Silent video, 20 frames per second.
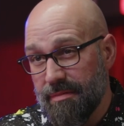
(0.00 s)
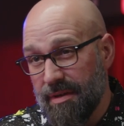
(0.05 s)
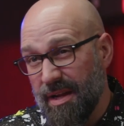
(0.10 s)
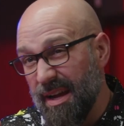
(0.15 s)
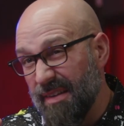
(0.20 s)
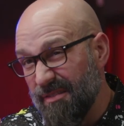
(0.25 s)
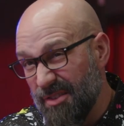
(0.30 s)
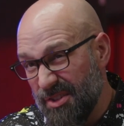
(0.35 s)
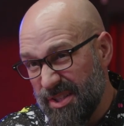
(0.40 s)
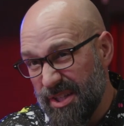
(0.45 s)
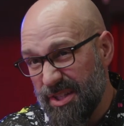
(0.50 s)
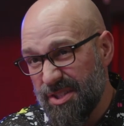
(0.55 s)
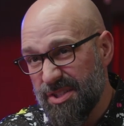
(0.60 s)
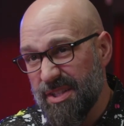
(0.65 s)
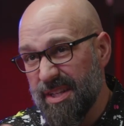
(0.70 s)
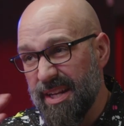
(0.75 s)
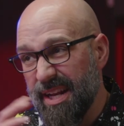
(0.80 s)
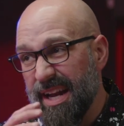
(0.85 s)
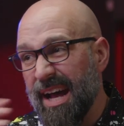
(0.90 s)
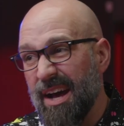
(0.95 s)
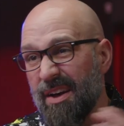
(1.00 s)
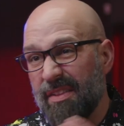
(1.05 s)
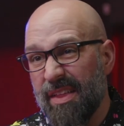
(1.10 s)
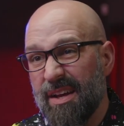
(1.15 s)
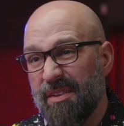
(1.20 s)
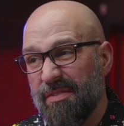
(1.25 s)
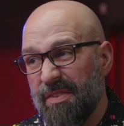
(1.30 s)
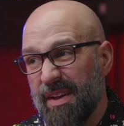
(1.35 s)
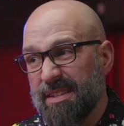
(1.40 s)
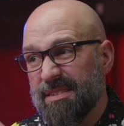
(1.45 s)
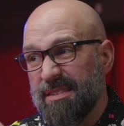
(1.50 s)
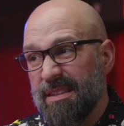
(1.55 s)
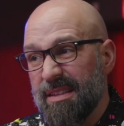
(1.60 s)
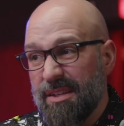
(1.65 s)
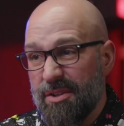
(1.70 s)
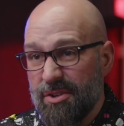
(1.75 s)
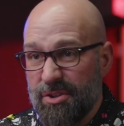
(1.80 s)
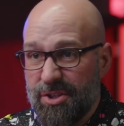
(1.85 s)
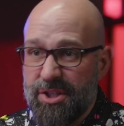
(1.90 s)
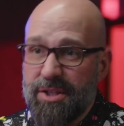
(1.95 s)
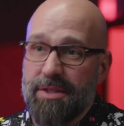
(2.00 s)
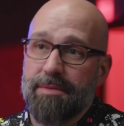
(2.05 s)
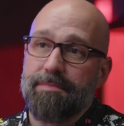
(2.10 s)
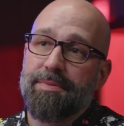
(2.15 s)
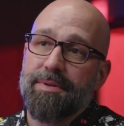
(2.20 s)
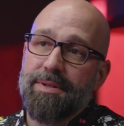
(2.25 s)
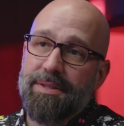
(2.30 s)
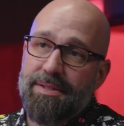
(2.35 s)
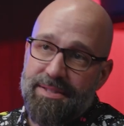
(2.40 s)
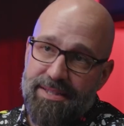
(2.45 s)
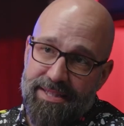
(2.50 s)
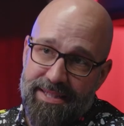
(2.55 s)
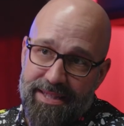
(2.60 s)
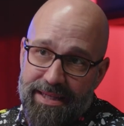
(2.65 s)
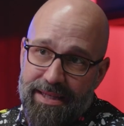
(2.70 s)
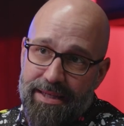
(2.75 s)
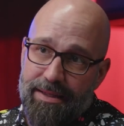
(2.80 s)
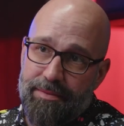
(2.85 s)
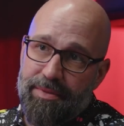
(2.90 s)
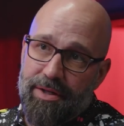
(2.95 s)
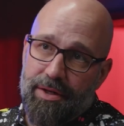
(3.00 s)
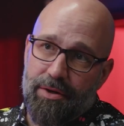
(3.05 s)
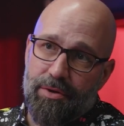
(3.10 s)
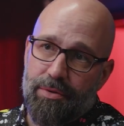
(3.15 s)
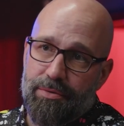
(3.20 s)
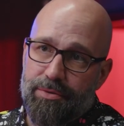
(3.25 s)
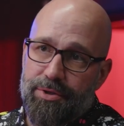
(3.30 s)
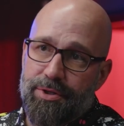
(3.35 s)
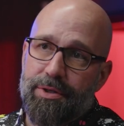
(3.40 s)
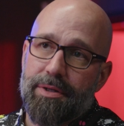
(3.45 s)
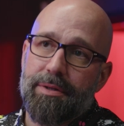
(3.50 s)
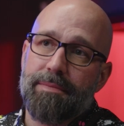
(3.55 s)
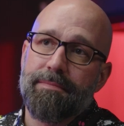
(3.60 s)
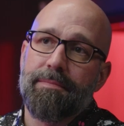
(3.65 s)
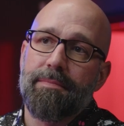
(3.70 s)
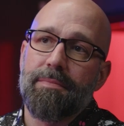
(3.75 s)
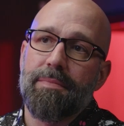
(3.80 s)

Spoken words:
conversation, and how that affects leadership, team, and culture,